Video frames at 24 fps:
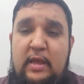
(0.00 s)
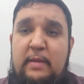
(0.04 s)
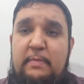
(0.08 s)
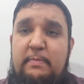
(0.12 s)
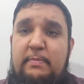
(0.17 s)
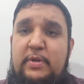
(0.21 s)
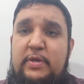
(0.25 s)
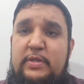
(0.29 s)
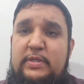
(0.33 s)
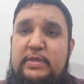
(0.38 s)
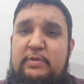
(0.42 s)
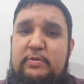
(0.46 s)

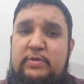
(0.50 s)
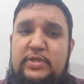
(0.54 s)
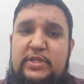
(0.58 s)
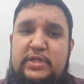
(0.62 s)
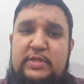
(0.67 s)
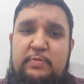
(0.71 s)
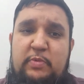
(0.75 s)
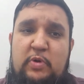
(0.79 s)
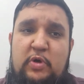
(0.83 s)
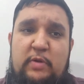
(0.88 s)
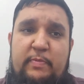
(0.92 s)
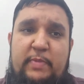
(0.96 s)
But it was
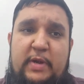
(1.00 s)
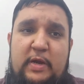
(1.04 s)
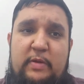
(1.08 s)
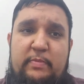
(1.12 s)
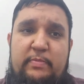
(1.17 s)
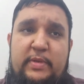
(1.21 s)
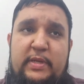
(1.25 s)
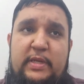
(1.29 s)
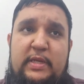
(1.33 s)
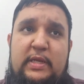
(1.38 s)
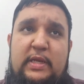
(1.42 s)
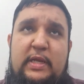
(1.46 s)
just more about
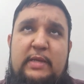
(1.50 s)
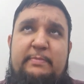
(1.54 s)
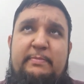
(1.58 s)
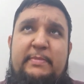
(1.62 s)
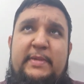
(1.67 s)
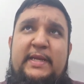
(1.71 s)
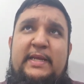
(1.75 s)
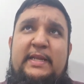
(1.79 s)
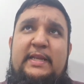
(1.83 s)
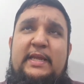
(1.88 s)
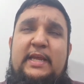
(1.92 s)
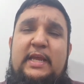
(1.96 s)
me and
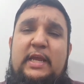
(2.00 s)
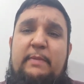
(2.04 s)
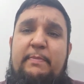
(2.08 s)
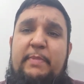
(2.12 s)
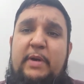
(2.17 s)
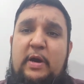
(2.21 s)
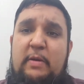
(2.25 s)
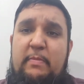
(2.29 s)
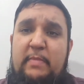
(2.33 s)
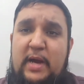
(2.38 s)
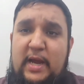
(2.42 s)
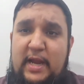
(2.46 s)
mainly
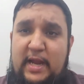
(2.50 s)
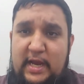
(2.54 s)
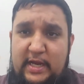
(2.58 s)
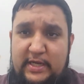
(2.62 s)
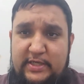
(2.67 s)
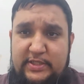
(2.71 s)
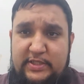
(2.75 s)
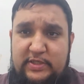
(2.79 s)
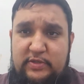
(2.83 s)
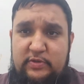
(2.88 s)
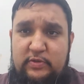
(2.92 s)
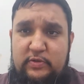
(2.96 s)
about my high
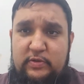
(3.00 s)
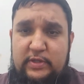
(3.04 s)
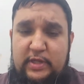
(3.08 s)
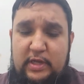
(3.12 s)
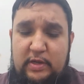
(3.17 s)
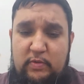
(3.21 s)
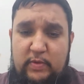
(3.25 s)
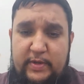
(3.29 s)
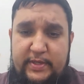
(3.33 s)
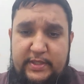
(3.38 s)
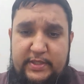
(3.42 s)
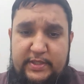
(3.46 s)
school that I
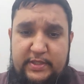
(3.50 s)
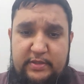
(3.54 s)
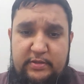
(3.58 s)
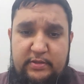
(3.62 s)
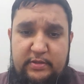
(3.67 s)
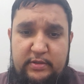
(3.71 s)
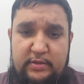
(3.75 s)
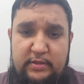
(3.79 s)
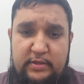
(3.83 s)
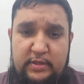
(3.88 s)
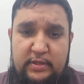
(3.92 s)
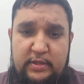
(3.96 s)
went to.
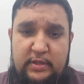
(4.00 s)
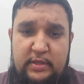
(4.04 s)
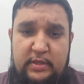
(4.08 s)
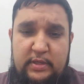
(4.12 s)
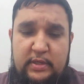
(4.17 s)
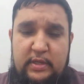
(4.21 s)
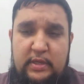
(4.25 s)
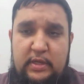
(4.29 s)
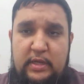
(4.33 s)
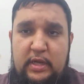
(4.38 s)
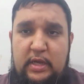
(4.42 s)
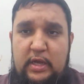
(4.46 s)

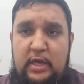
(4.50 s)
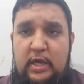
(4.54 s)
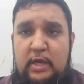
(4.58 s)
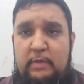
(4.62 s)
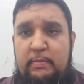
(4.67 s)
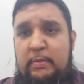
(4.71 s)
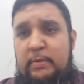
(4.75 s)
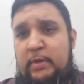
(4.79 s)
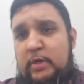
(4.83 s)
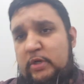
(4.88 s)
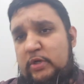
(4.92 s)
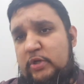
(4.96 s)

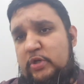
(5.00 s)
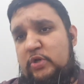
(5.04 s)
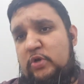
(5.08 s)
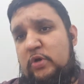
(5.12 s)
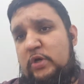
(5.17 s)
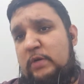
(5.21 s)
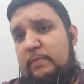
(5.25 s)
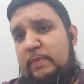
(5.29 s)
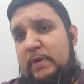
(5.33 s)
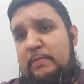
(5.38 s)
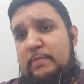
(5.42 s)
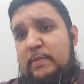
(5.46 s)
I'm not going to
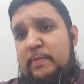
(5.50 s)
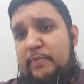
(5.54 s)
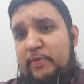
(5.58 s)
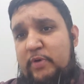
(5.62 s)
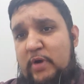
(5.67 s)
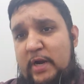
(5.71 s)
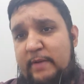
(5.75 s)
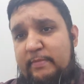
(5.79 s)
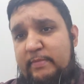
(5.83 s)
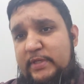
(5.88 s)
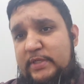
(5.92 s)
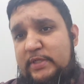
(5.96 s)
talk about my
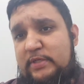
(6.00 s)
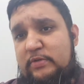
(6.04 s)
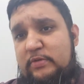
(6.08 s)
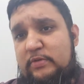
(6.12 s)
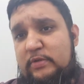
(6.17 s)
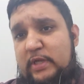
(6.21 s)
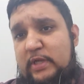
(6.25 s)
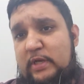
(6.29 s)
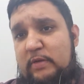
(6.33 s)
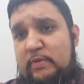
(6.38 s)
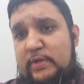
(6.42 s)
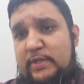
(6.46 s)
primary school
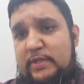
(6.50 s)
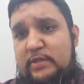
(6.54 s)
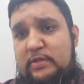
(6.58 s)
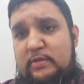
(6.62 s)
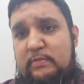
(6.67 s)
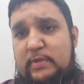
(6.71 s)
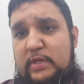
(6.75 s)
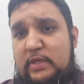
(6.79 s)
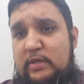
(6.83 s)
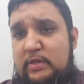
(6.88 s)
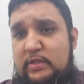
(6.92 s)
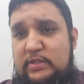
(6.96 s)
that I went to
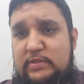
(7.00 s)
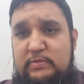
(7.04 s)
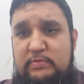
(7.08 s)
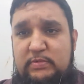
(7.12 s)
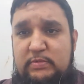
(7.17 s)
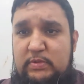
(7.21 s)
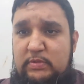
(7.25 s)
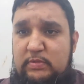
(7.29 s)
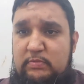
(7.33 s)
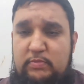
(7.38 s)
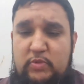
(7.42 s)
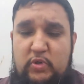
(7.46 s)
because
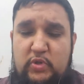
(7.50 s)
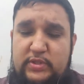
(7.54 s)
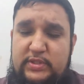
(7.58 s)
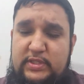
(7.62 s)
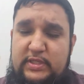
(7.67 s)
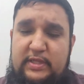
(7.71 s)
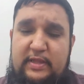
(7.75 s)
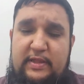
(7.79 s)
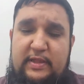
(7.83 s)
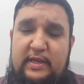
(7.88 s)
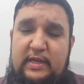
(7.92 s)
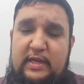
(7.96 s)
most
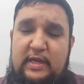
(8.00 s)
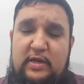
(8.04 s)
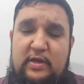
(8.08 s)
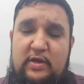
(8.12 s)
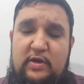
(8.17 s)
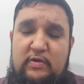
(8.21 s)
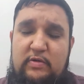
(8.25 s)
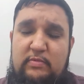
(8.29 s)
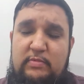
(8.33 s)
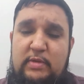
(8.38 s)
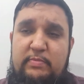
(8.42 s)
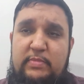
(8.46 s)
of the thing I
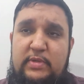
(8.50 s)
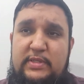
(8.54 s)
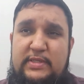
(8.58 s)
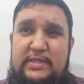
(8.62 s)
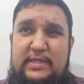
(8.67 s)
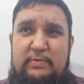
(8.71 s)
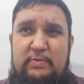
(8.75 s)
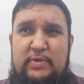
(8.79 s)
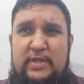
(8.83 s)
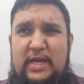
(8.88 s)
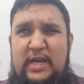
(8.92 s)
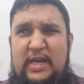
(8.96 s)
can't remember.
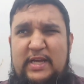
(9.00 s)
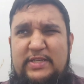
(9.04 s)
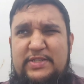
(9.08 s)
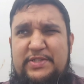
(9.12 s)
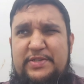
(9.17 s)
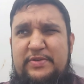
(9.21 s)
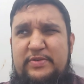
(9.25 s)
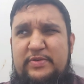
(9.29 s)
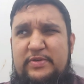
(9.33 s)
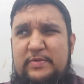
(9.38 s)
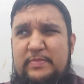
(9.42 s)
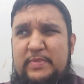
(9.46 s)
Same with the high
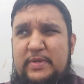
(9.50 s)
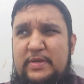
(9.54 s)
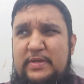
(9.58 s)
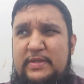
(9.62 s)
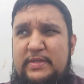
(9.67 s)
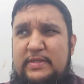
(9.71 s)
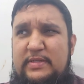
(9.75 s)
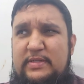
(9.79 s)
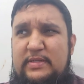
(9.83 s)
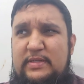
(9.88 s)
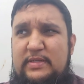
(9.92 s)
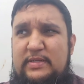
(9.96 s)
school, to be
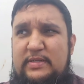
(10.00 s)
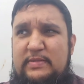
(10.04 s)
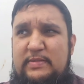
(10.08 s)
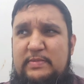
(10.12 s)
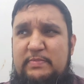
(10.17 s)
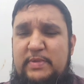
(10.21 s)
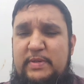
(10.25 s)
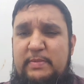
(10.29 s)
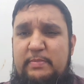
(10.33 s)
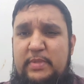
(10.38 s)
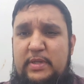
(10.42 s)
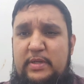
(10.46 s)
honest. It's a
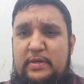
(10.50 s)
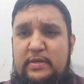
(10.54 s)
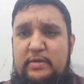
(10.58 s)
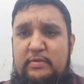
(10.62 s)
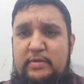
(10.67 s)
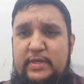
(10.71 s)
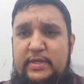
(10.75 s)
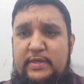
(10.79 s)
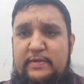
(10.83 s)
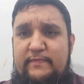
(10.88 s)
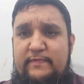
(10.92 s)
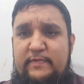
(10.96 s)
bit
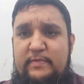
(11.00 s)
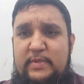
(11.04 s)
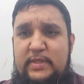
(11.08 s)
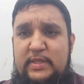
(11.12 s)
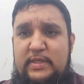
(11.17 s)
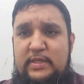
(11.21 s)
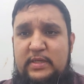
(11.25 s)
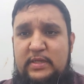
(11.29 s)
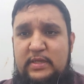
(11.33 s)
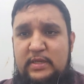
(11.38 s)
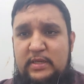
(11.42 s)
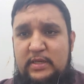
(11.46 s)
blurry for me.